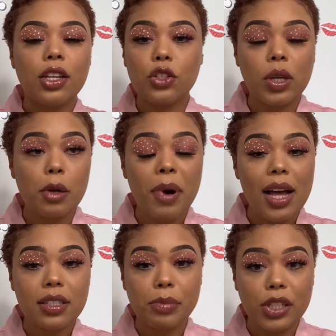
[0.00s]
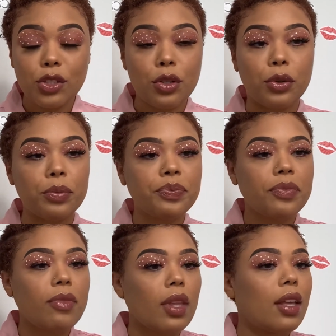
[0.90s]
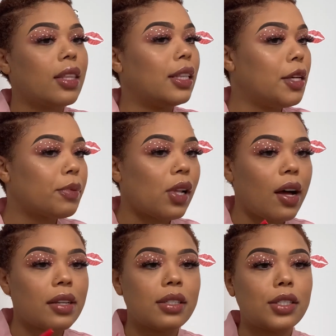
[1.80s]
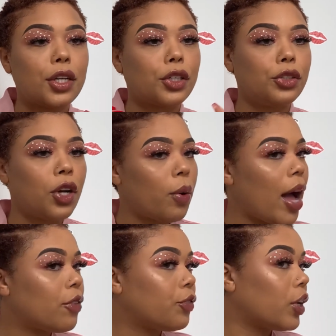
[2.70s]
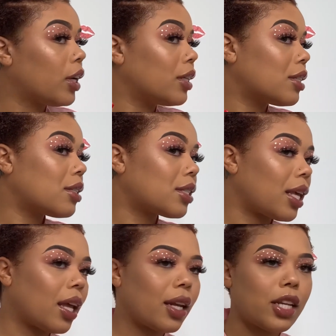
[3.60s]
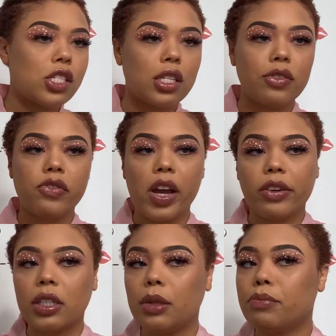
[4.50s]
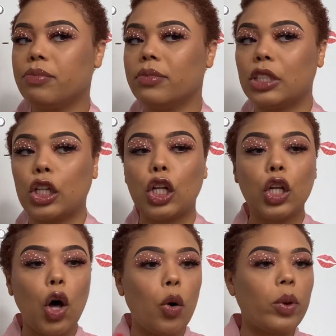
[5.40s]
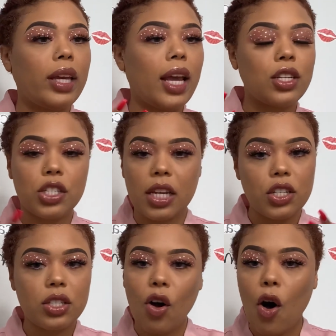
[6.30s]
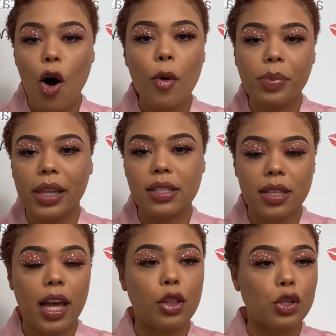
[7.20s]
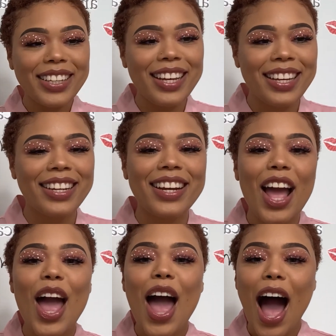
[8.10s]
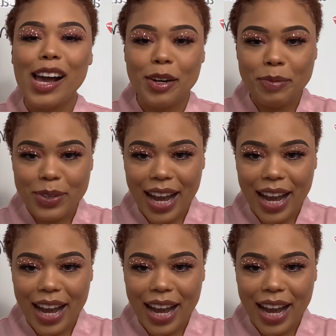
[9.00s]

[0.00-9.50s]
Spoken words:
possibly do. The lip gloss took no effort. Skin is just very glowy. It's just all placed together. I hope you guys